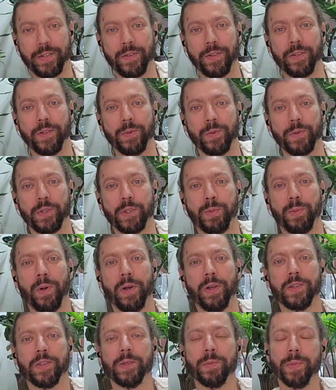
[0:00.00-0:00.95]
to the
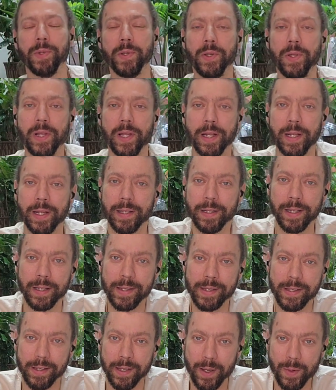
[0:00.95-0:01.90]
responsibility that
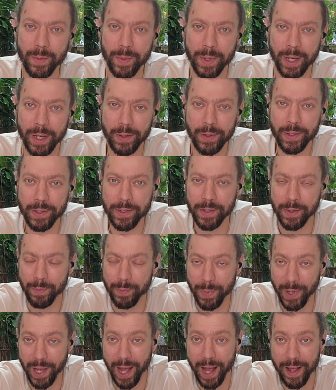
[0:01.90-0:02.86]
somehow it's a
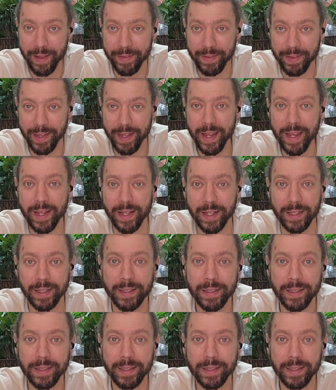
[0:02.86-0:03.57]
bad thing.